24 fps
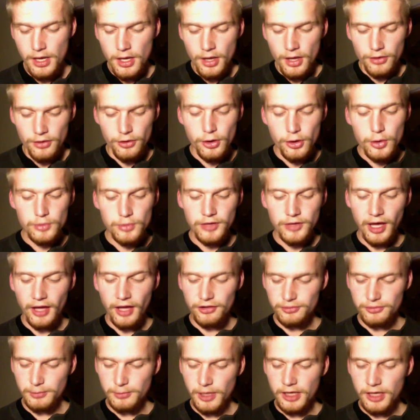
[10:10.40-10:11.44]
Though
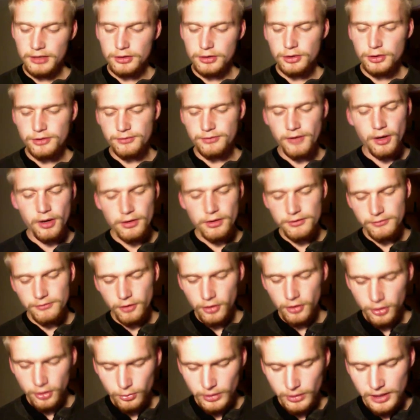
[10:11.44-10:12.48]
Tashbaan looked very
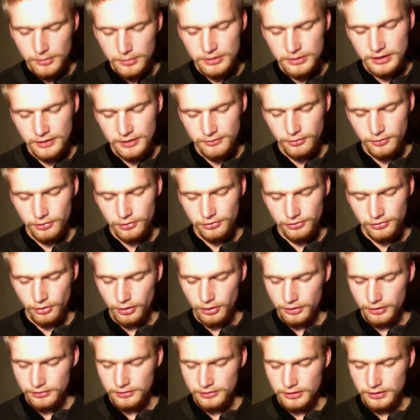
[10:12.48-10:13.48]
far away when they first saw it,